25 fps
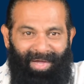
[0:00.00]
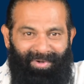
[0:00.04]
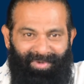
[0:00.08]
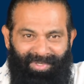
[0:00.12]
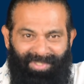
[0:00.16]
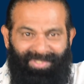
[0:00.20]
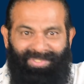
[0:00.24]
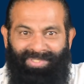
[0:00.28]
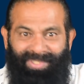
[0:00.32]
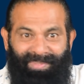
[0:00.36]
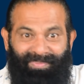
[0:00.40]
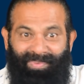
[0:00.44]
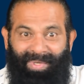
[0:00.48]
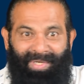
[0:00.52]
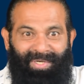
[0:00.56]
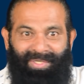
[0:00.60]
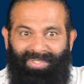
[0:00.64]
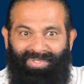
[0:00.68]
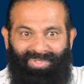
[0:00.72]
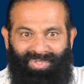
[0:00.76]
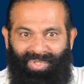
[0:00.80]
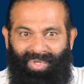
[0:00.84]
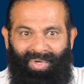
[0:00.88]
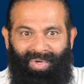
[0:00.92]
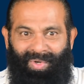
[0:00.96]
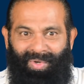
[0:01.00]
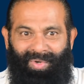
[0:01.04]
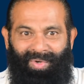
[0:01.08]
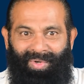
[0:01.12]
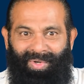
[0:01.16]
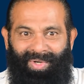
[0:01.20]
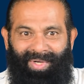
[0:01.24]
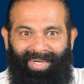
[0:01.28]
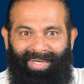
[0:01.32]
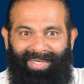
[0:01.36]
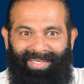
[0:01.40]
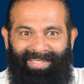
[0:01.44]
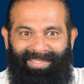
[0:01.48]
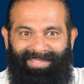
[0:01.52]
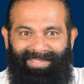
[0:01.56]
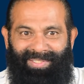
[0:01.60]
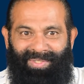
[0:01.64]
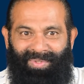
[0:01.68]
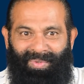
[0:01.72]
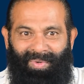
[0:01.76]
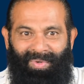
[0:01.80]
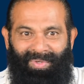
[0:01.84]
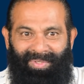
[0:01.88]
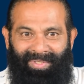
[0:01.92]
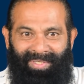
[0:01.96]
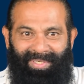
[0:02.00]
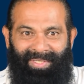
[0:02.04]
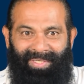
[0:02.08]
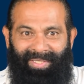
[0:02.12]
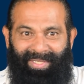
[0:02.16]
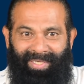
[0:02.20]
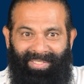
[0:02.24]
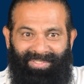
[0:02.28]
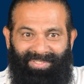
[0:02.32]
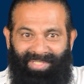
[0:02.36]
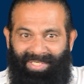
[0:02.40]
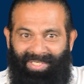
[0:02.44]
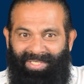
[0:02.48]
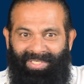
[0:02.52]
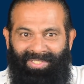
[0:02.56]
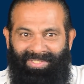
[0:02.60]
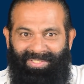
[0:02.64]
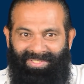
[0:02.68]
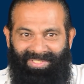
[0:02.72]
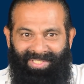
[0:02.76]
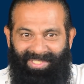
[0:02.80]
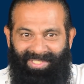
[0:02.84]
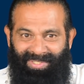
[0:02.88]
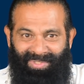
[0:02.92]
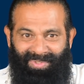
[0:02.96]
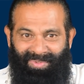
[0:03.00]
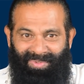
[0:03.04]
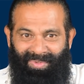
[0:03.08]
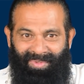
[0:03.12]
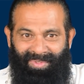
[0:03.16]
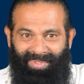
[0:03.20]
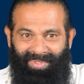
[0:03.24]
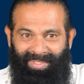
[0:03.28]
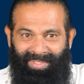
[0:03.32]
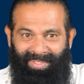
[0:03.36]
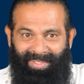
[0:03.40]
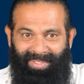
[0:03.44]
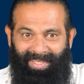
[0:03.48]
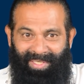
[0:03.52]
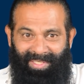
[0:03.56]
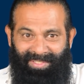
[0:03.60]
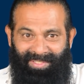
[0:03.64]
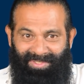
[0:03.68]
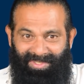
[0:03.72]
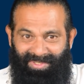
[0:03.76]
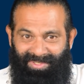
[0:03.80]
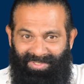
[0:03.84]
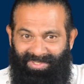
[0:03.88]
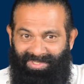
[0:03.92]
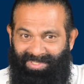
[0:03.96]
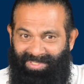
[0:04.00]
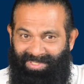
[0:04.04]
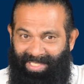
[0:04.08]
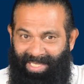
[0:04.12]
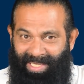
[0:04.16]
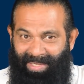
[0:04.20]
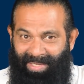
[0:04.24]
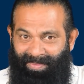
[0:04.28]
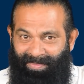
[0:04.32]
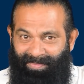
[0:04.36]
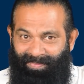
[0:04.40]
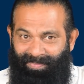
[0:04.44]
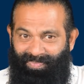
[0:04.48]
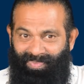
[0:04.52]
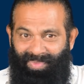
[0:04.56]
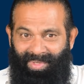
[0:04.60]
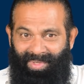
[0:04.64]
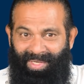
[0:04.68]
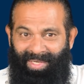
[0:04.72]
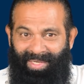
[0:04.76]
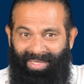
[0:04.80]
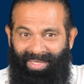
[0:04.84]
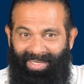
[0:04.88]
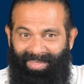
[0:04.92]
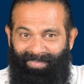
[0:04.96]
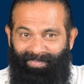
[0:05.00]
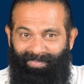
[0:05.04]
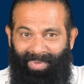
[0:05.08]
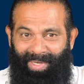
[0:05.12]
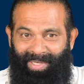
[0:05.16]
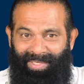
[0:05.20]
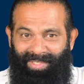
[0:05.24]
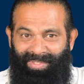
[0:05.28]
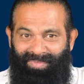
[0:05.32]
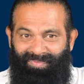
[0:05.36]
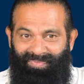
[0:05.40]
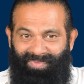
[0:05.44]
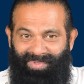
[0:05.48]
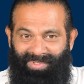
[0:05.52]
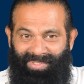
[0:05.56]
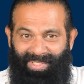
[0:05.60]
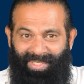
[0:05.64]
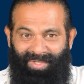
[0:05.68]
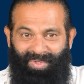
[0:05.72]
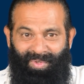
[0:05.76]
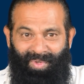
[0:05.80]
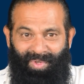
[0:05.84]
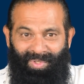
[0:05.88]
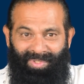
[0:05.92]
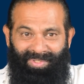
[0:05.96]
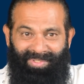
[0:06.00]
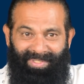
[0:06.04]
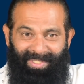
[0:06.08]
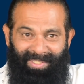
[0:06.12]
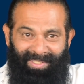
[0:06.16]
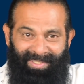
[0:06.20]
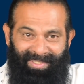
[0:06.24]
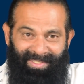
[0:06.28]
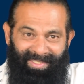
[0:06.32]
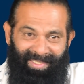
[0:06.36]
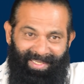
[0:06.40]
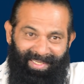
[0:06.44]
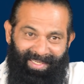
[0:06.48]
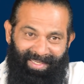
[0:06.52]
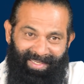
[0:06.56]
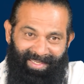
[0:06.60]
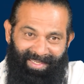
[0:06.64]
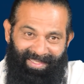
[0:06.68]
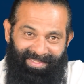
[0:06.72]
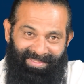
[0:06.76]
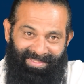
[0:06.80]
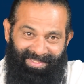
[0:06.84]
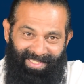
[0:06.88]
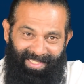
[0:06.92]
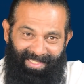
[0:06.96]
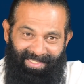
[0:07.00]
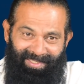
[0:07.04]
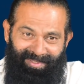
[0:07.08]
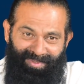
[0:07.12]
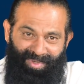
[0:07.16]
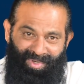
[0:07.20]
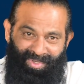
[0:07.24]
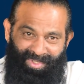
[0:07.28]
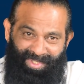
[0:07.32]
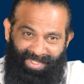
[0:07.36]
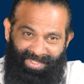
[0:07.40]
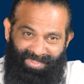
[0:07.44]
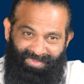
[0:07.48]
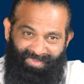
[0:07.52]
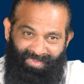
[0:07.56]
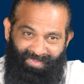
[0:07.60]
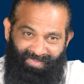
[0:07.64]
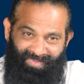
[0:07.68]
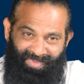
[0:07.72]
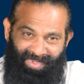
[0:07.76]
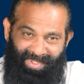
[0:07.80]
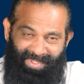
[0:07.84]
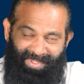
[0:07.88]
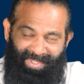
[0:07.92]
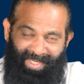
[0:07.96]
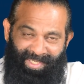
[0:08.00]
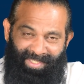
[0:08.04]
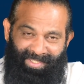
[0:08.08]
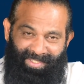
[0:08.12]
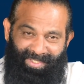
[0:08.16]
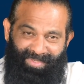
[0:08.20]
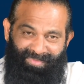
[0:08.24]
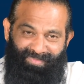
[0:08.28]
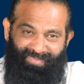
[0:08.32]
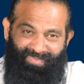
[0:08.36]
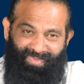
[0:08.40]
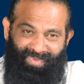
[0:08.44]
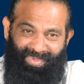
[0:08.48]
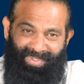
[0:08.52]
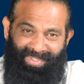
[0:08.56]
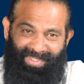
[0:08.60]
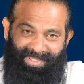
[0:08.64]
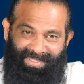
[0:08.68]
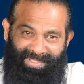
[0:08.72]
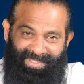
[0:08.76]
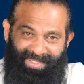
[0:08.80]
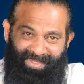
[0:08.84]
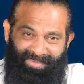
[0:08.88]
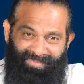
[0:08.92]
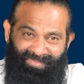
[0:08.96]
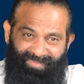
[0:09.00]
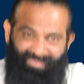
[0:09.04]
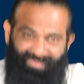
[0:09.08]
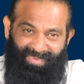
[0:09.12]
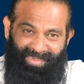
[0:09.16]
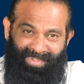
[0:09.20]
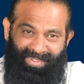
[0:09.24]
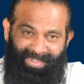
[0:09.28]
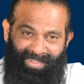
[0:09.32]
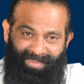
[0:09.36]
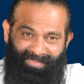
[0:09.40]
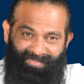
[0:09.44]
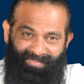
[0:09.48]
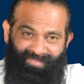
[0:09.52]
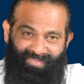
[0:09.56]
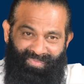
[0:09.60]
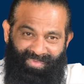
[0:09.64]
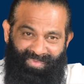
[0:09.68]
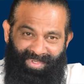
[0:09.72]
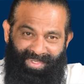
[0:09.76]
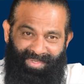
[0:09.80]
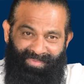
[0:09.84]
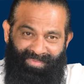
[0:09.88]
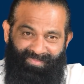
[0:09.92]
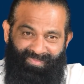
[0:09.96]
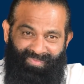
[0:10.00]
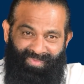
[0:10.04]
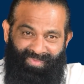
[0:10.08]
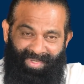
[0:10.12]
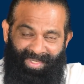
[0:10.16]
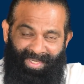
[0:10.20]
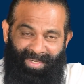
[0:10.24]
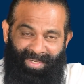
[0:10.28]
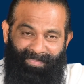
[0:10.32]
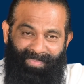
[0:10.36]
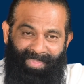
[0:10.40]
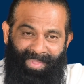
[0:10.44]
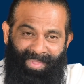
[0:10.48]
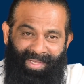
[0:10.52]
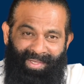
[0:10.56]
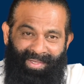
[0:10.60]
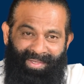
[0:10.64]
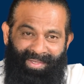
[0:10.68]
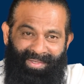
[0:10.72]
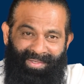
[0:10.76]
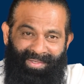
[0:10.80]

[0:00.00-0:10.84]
I rushed up and I saw the golden cage, and inside the golden cage, the same parrot which I caught and said, August 15, 1947, freedom, freedom, freedom.